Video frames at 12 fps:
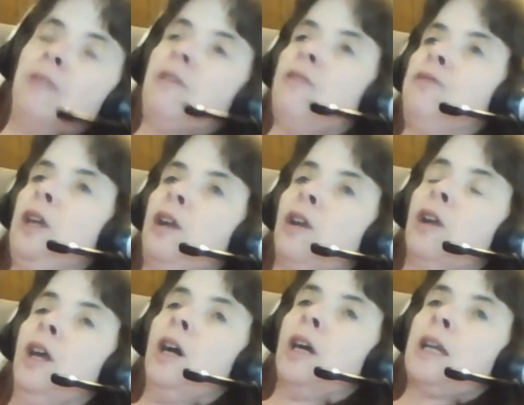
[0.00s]
and that
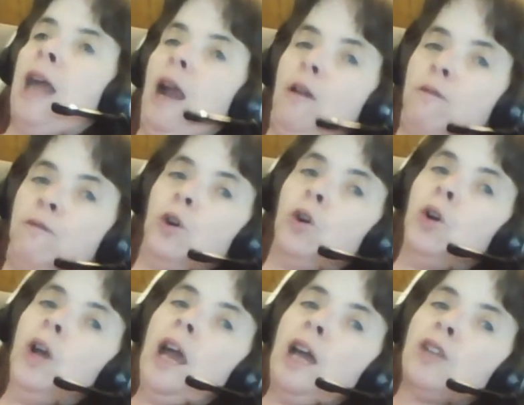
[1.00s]
they're
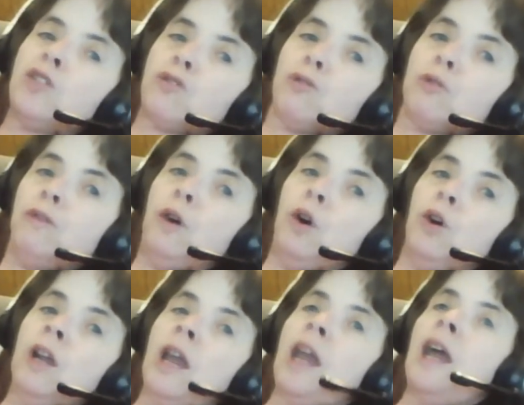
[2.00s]
careful and truthful